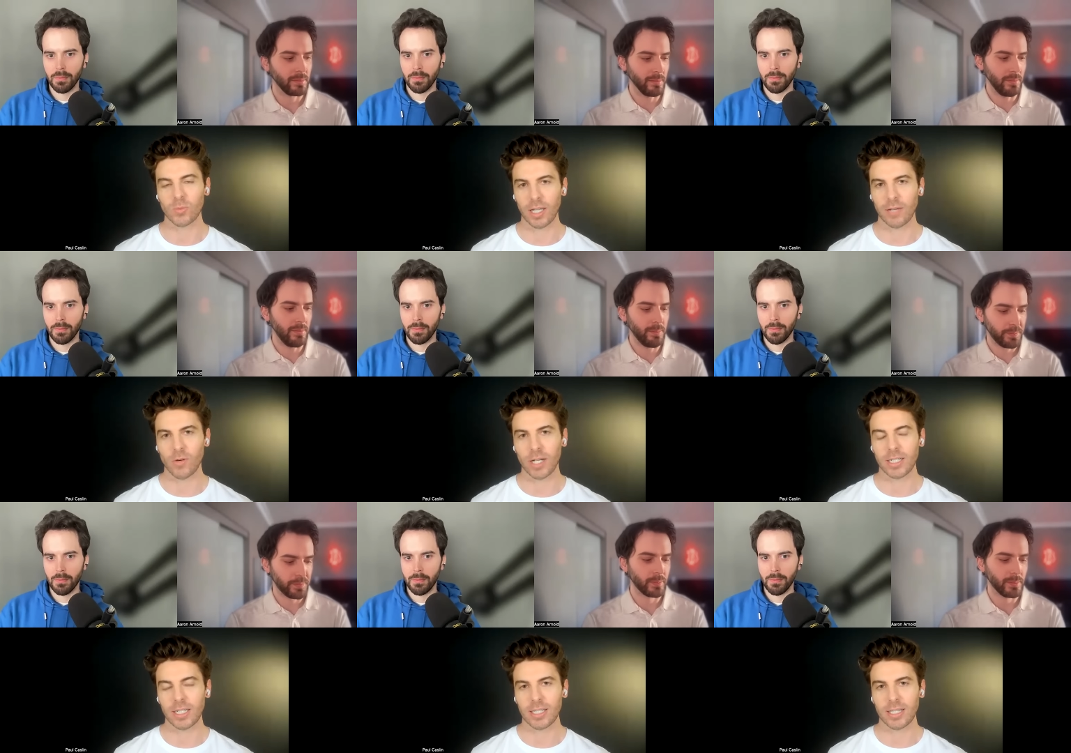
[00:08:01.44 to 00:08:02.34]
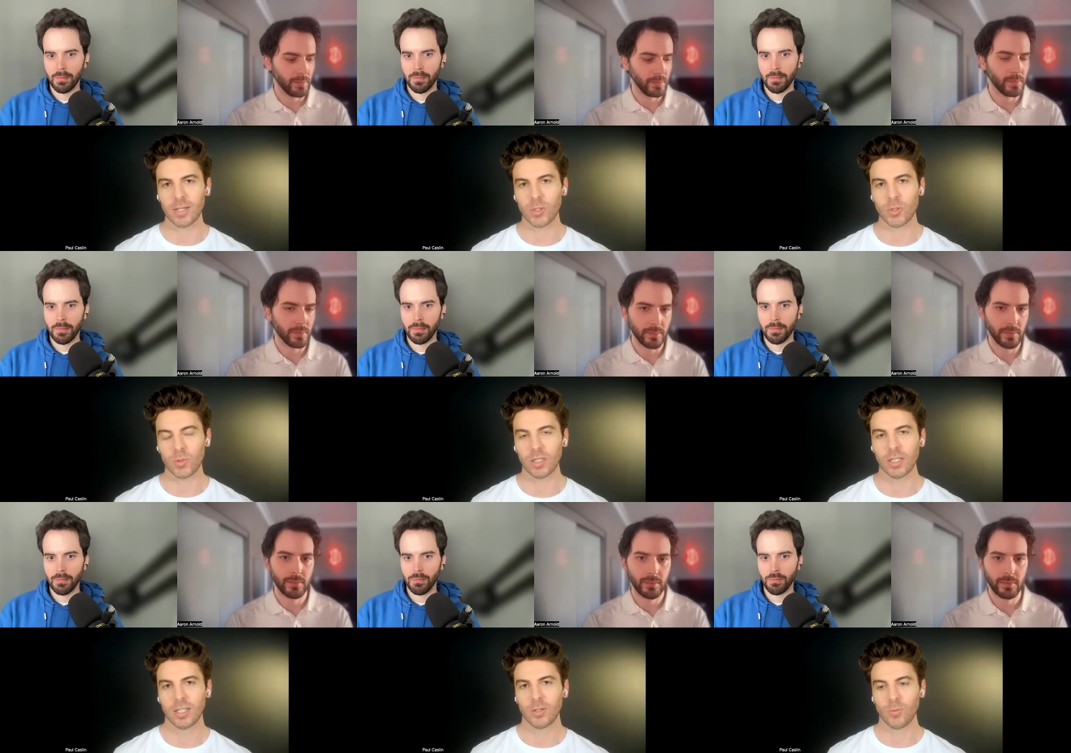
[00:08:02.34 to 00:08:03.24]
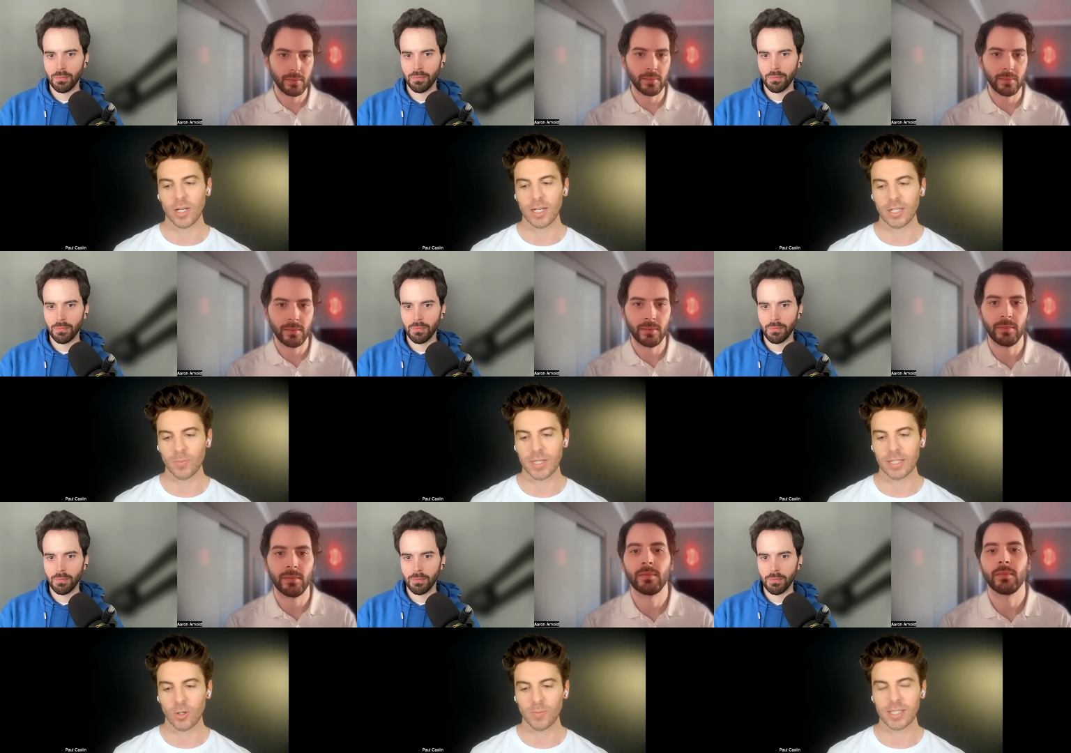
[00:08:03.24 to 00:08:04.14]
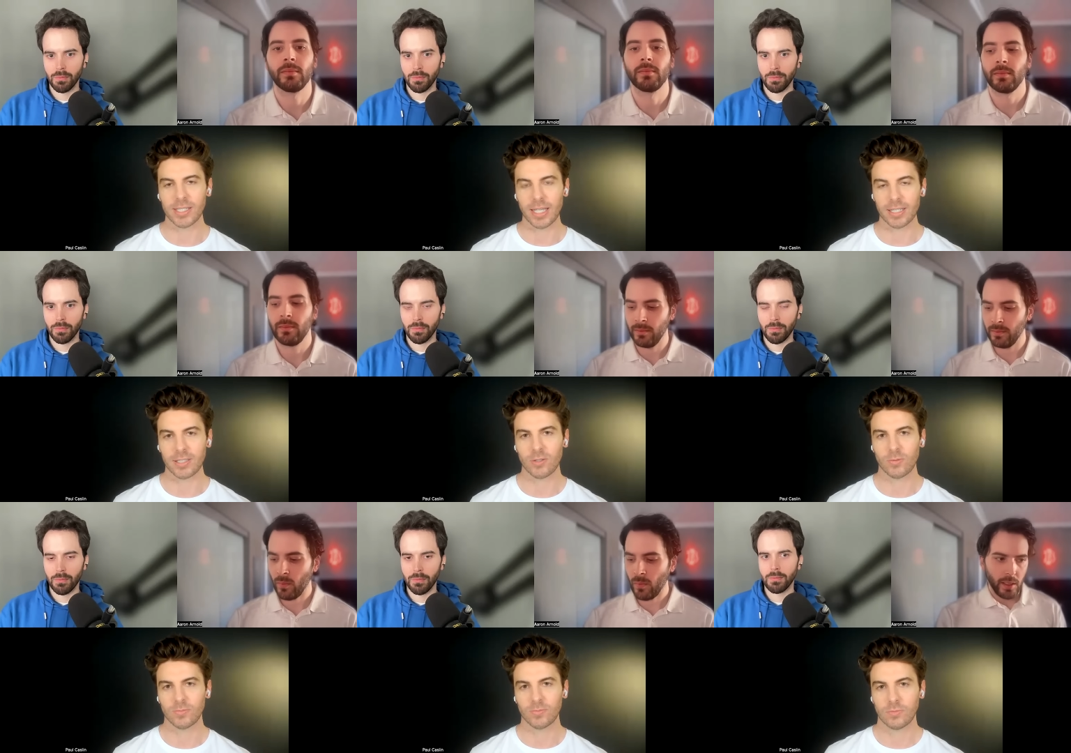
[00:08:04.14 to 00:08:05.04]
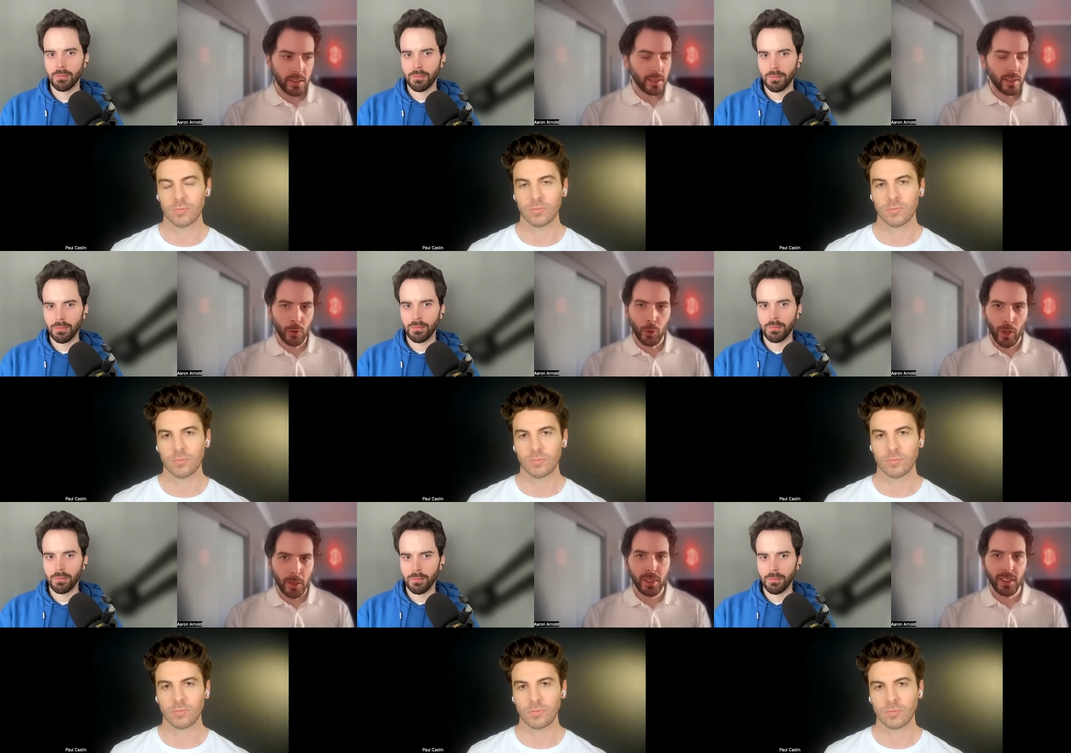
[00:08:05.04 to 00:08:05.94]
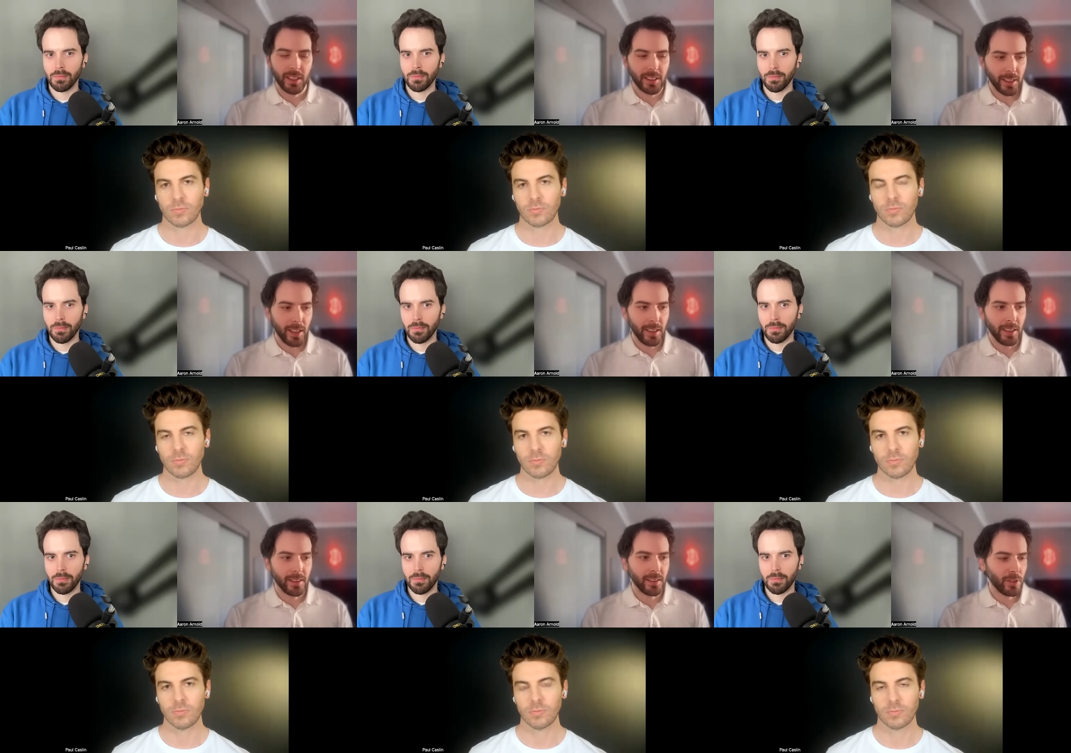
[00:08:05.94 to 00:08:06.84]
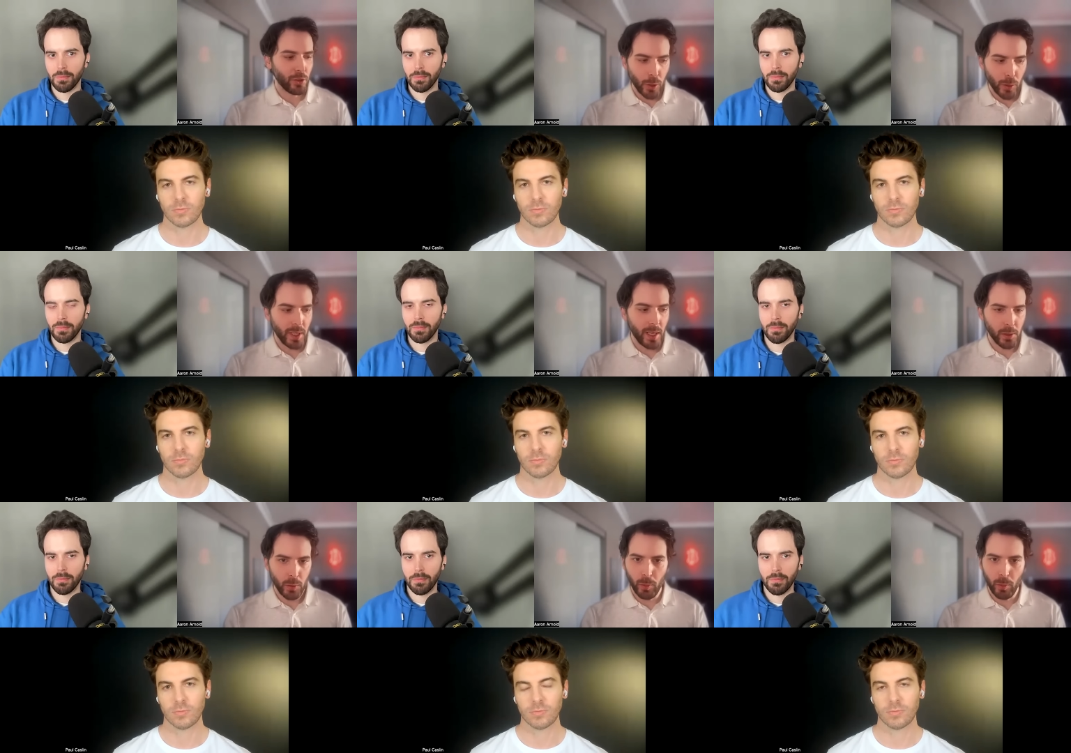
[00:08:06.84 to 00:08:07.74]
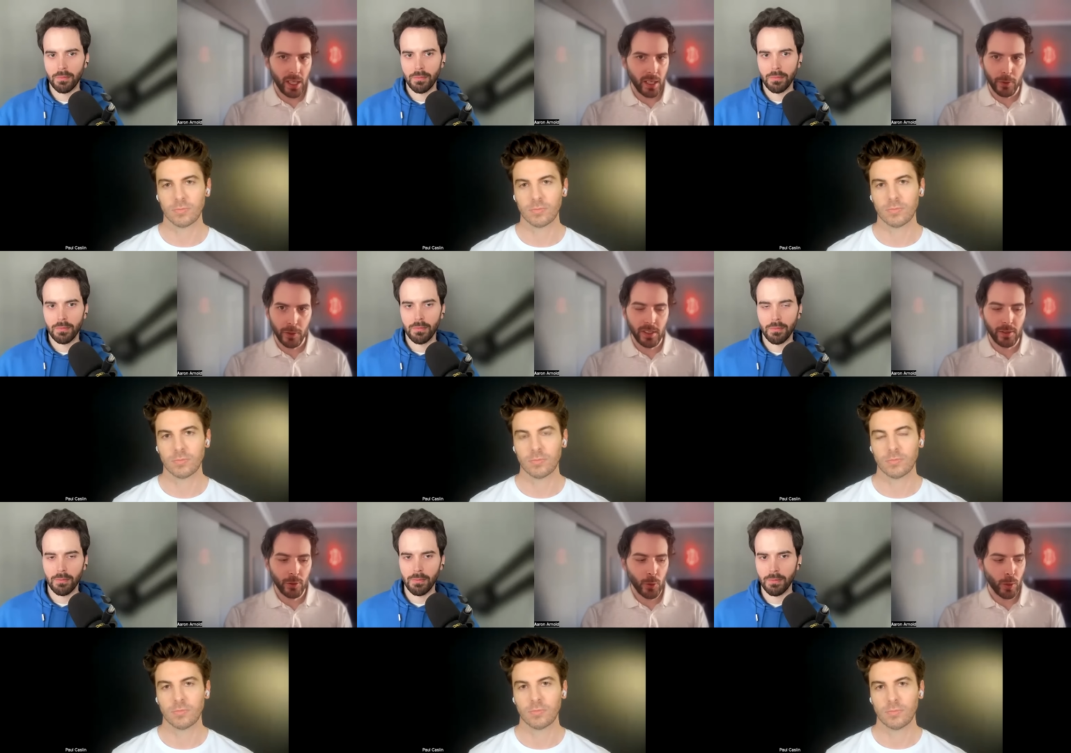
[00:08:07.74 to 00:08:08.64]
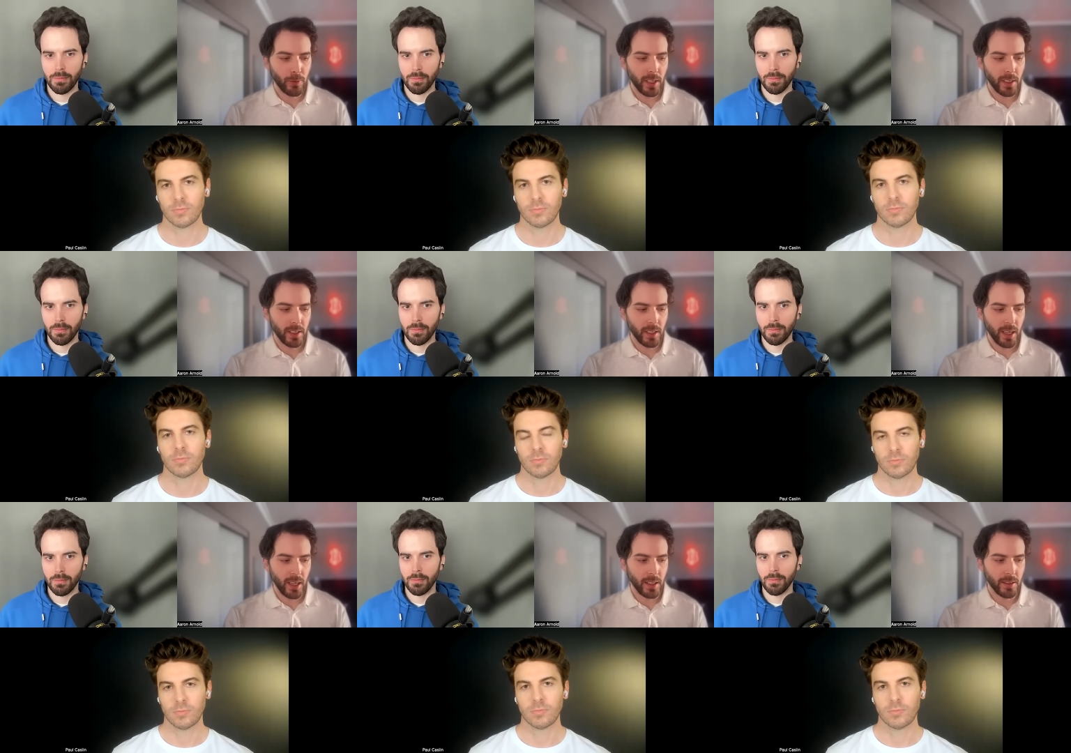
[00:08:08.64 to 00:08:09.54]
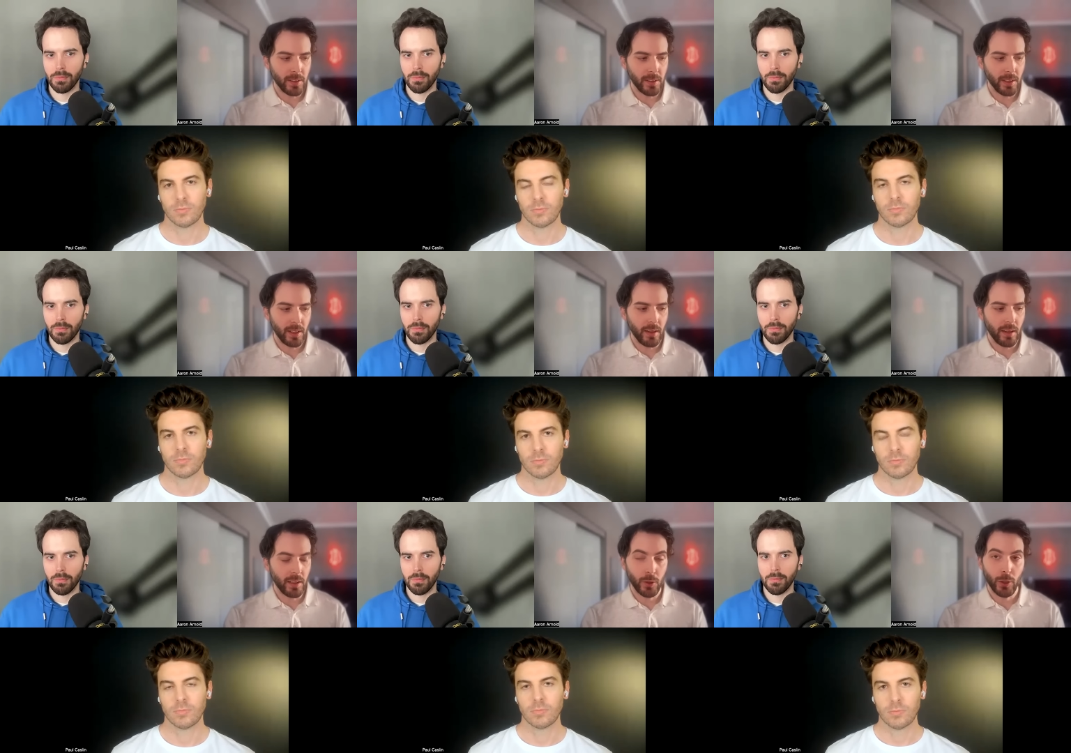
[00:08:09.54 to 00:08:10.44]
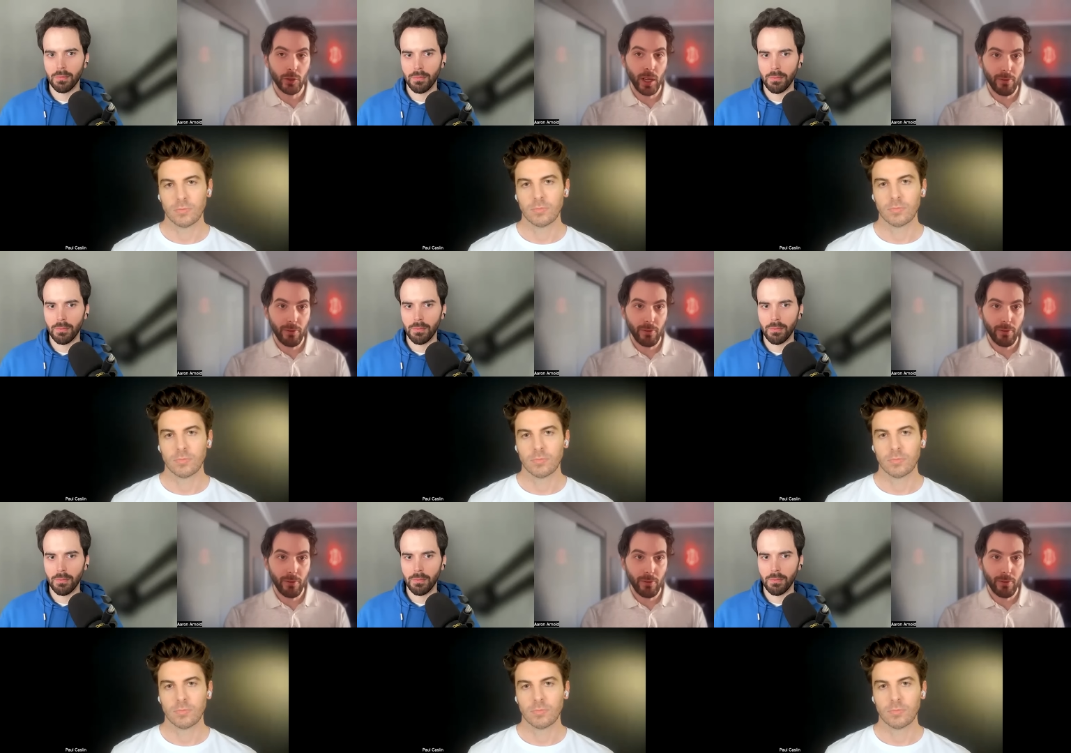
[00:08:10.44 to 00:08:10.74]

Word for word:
Speaker 1: some clever ideas, I think, which will really up the, up the stakes.
Speaker 2: It's incredibly exciting that this show's out. We're planning for season two already. And I encourage